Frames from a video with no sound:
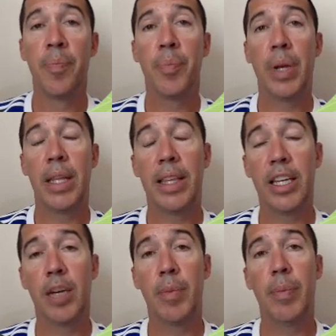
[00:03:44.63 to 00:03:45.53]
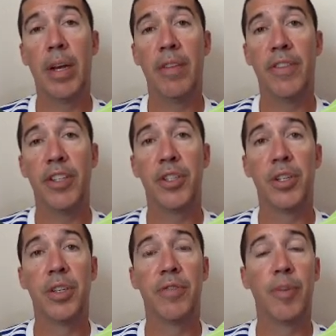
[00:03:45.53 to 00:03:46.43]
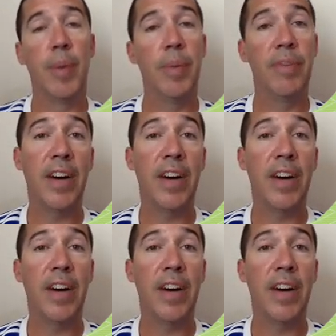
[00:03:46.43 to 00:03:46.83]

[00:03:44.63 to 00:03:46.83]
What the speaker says: But I think it'll be beneficial for maybe